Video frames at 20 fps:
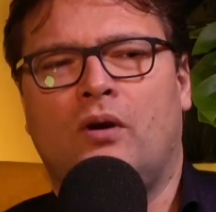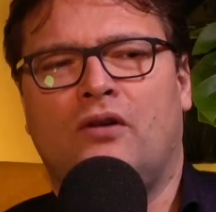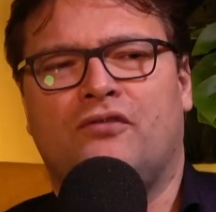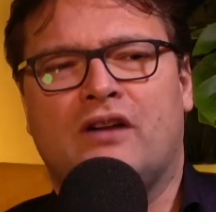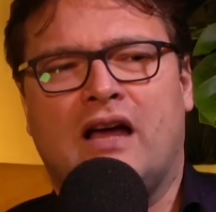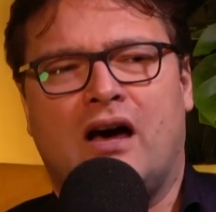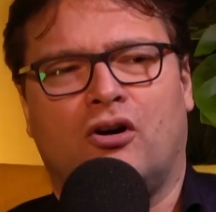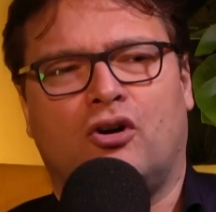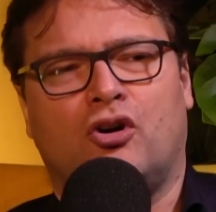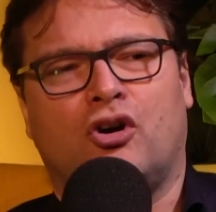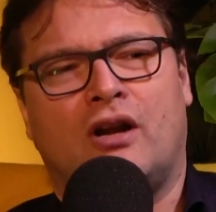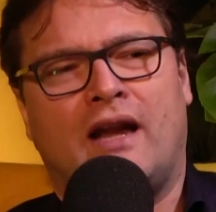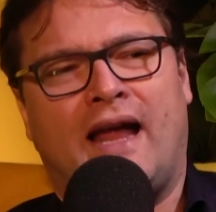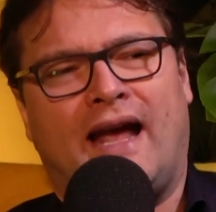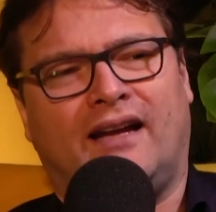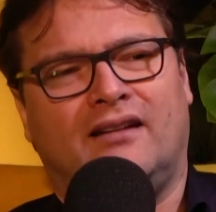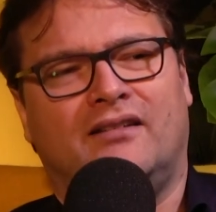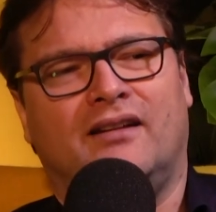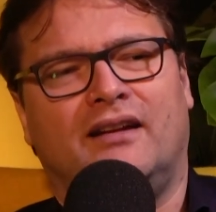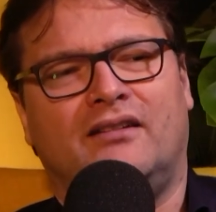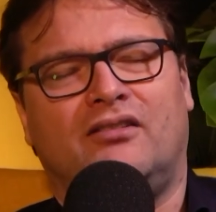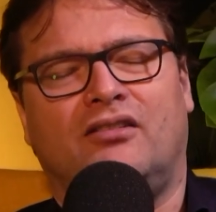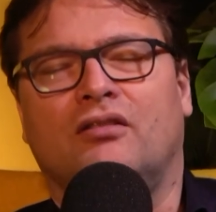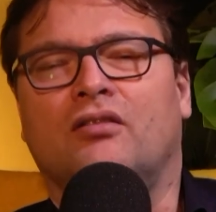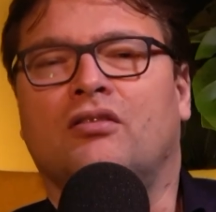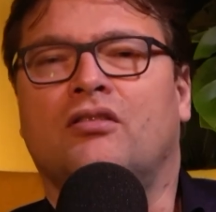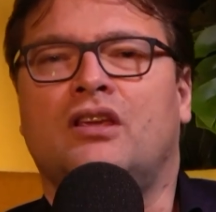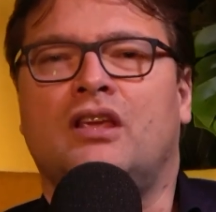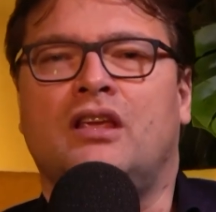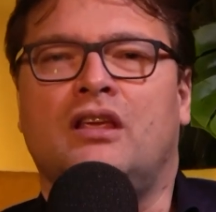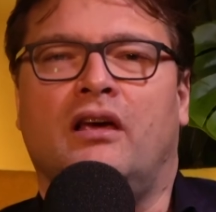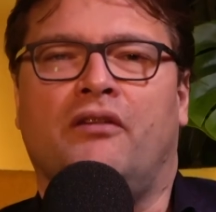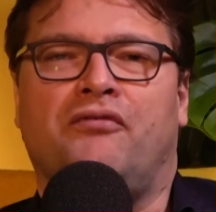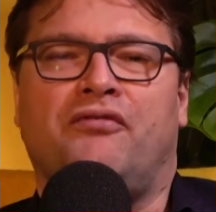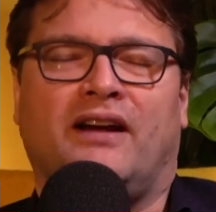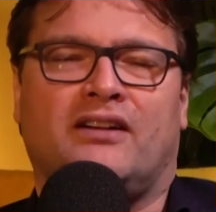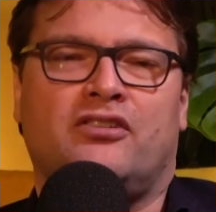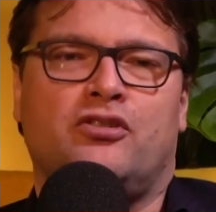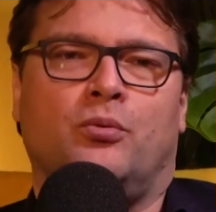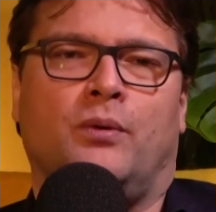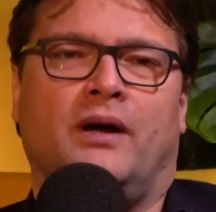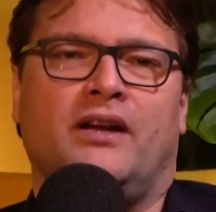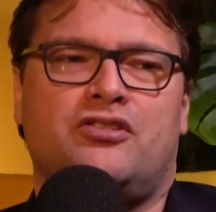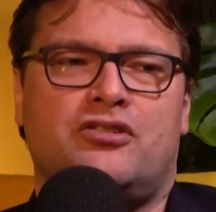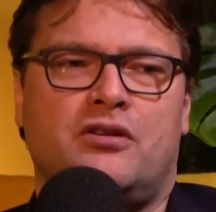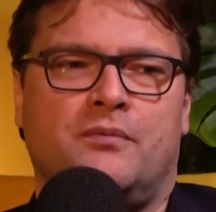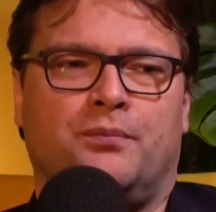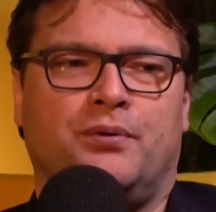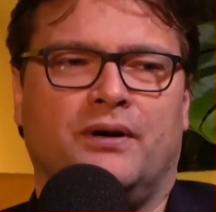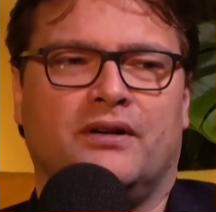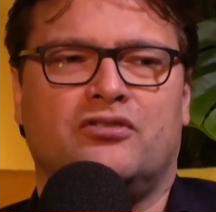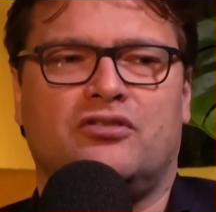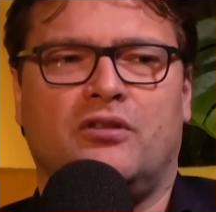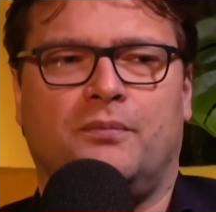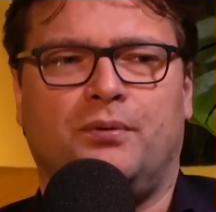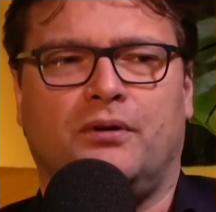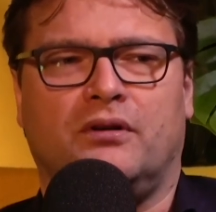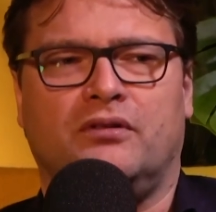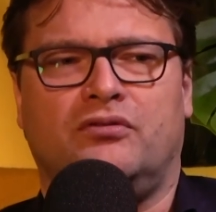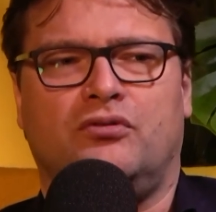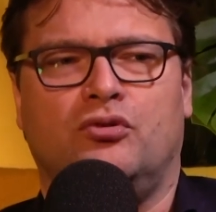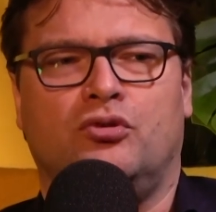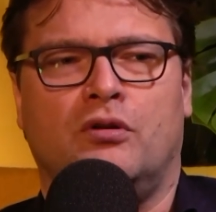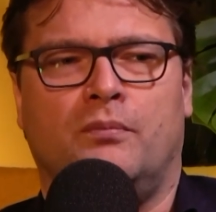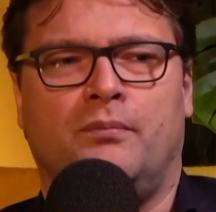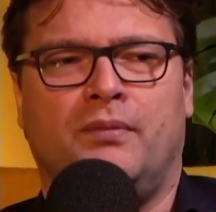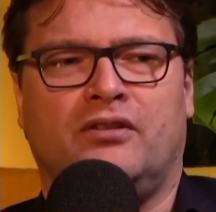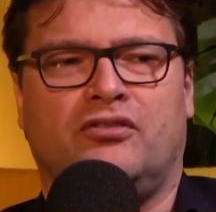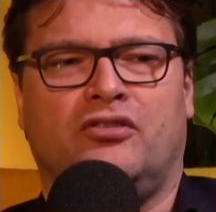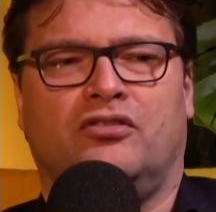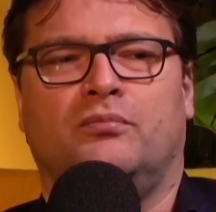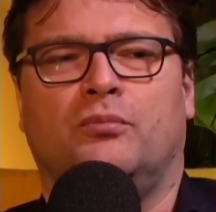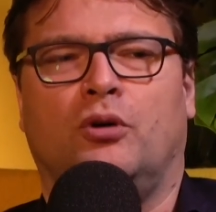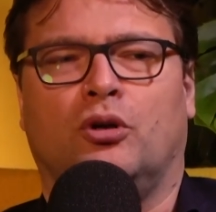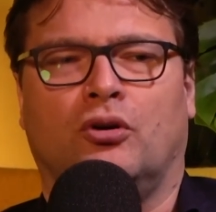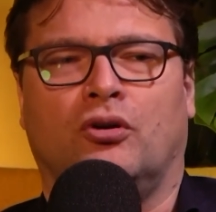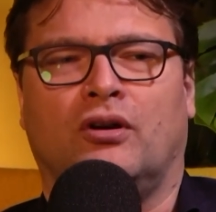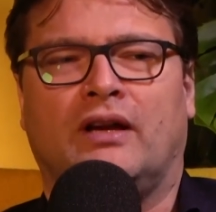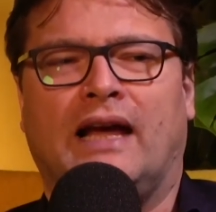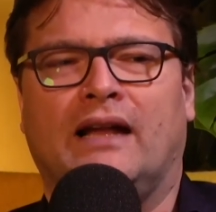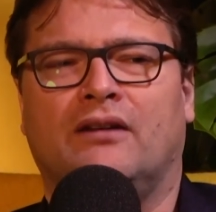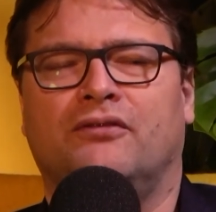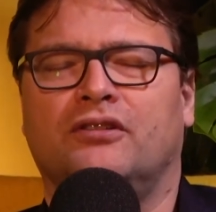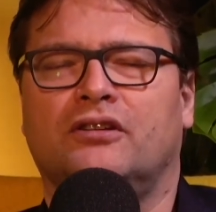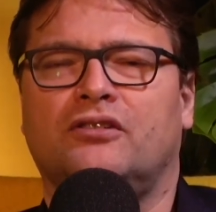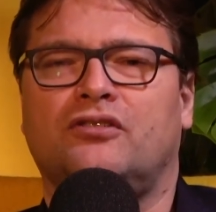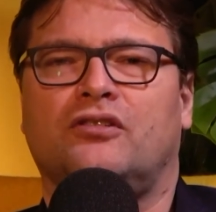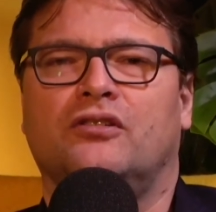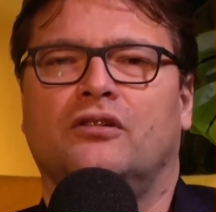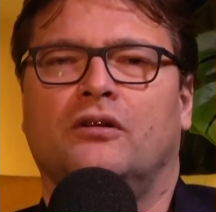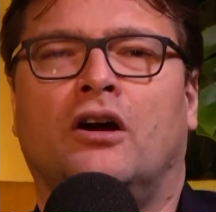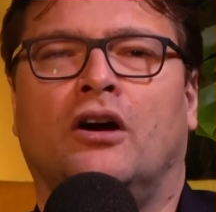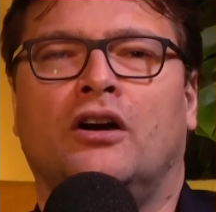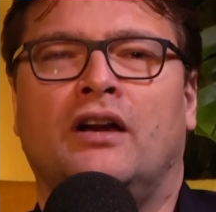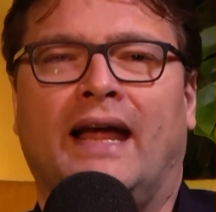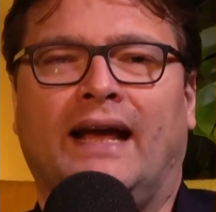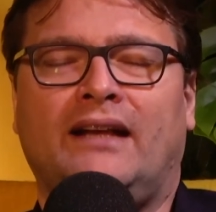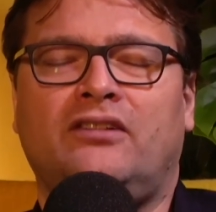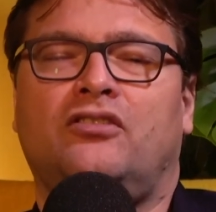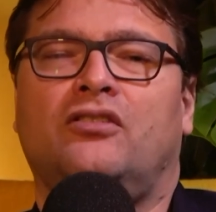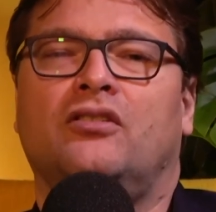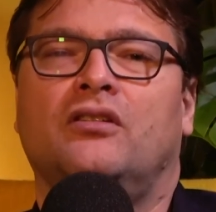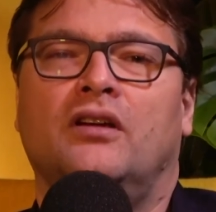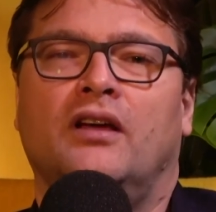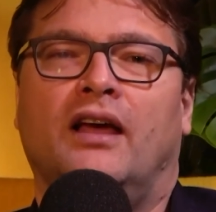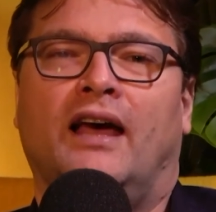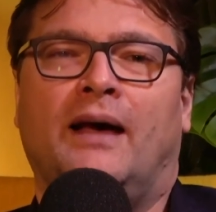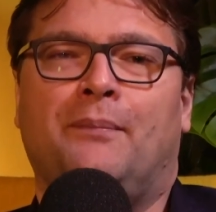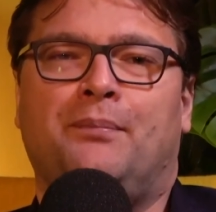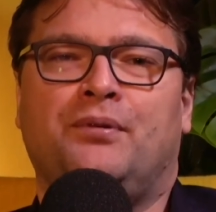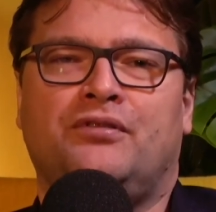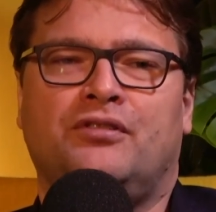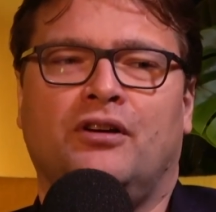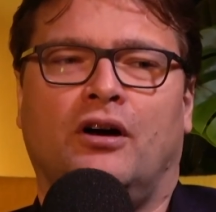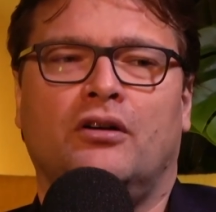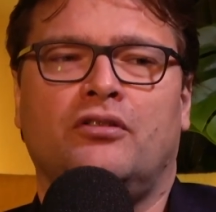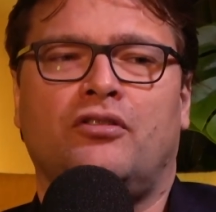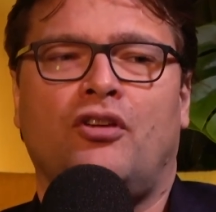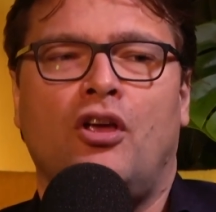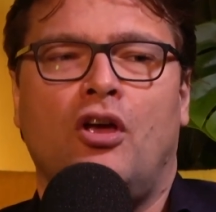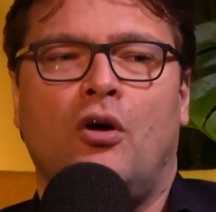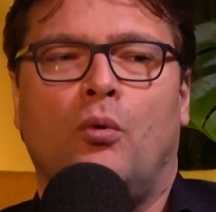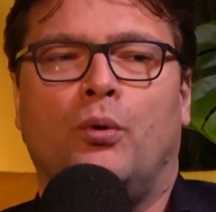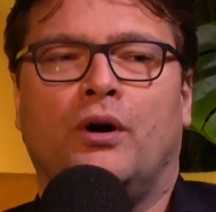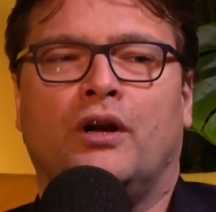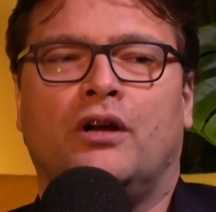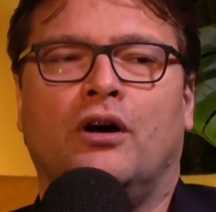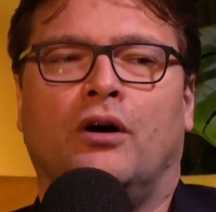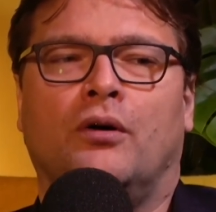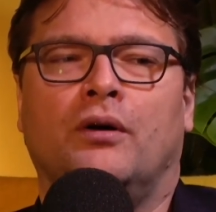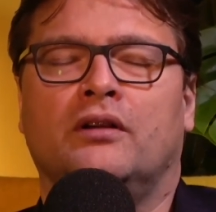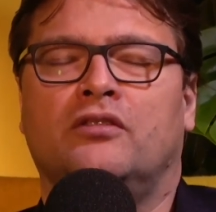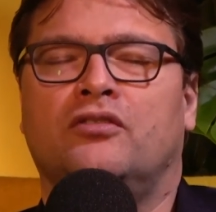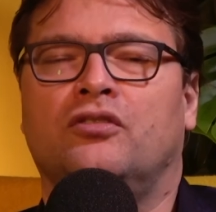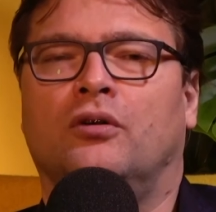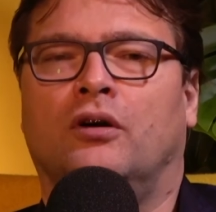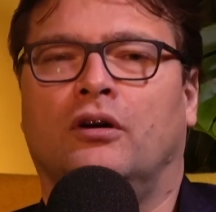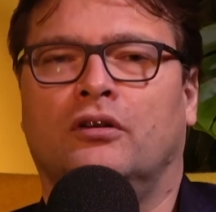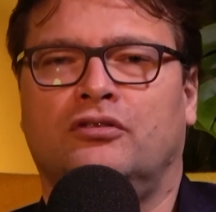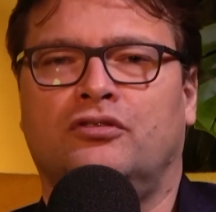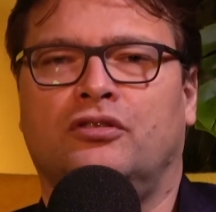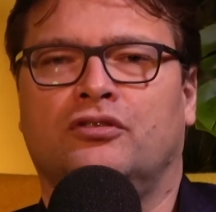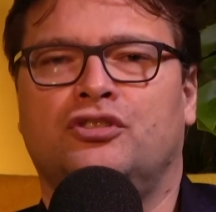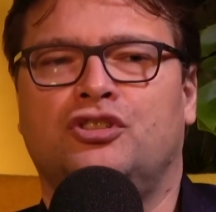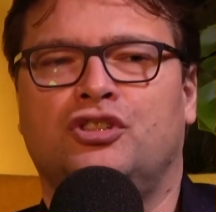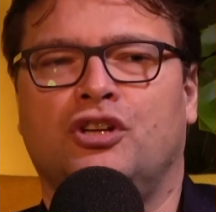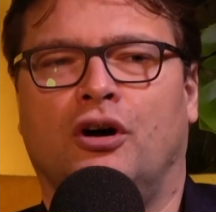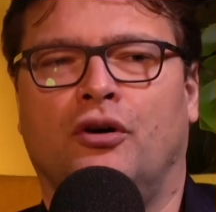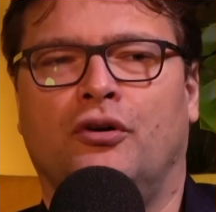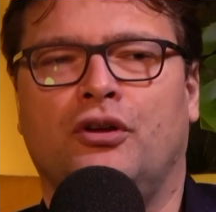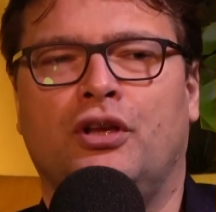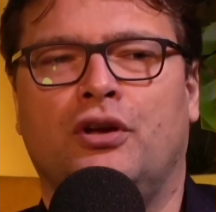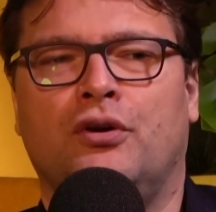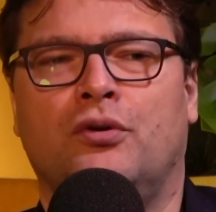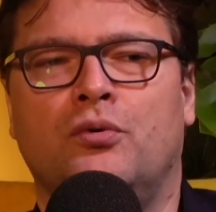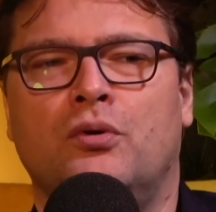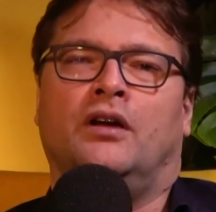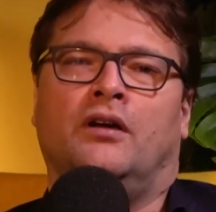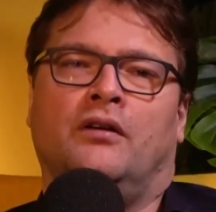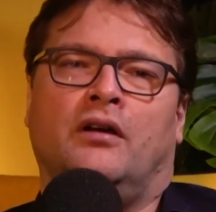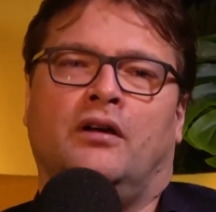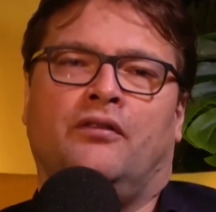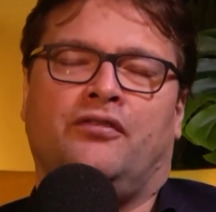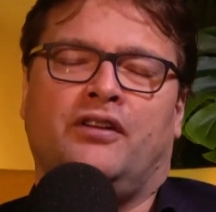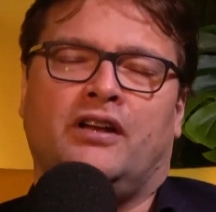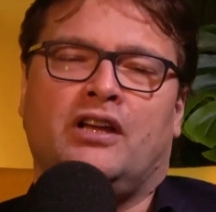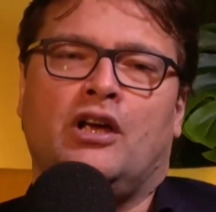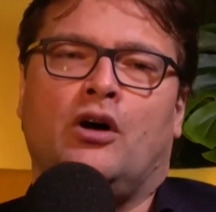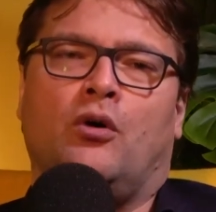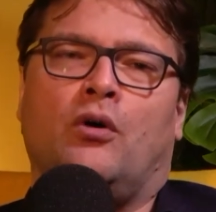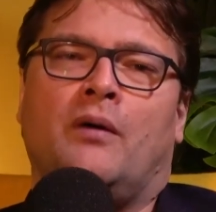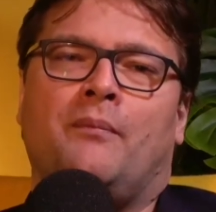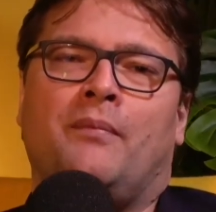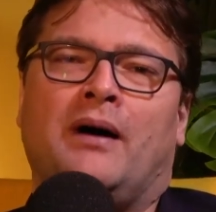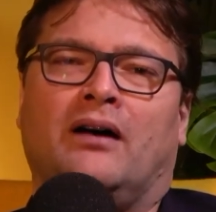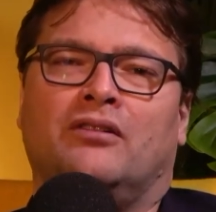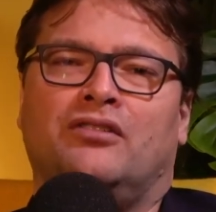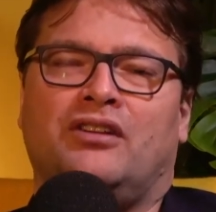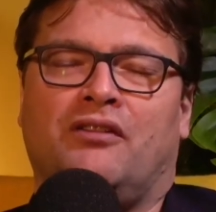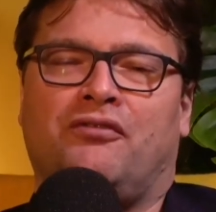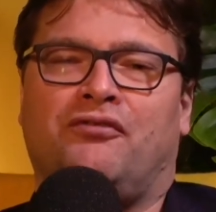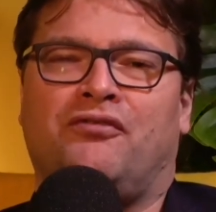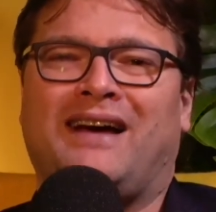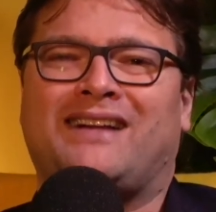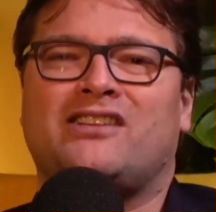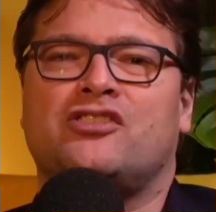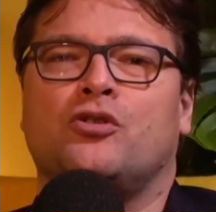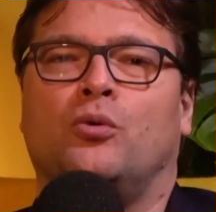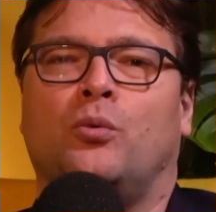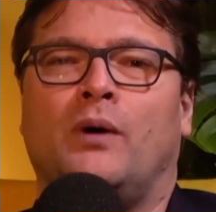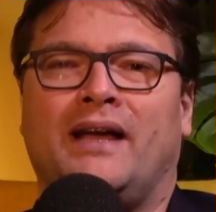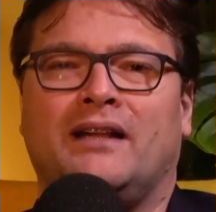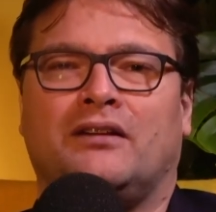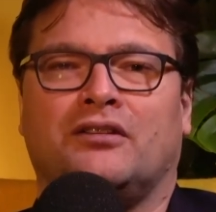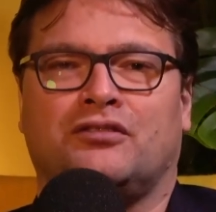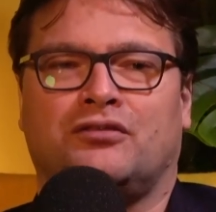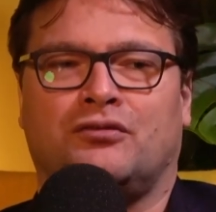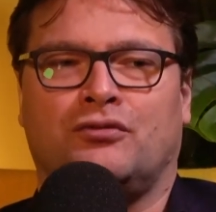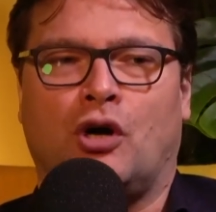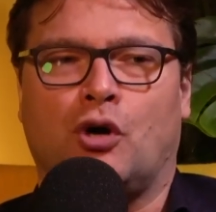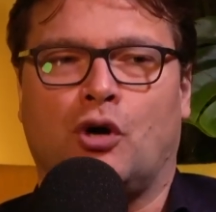We've now connected the effectuation principles to the business model canvas. In our next episode, we're going to also show you a video about the effectuators